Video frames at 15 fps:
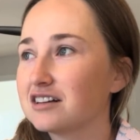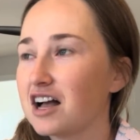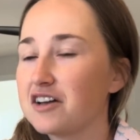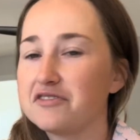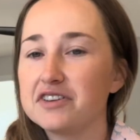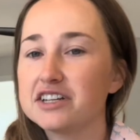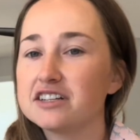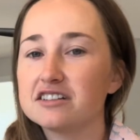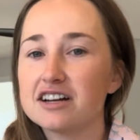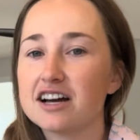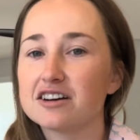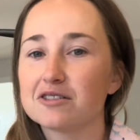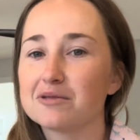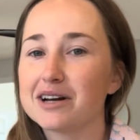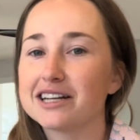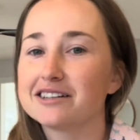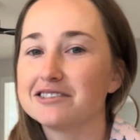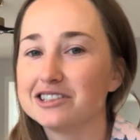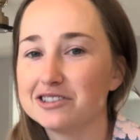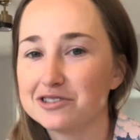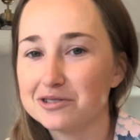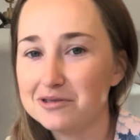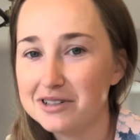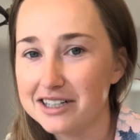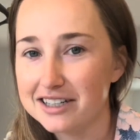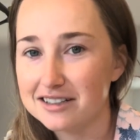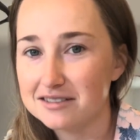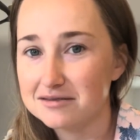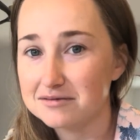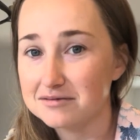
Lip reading: figured out a way to enjoy it.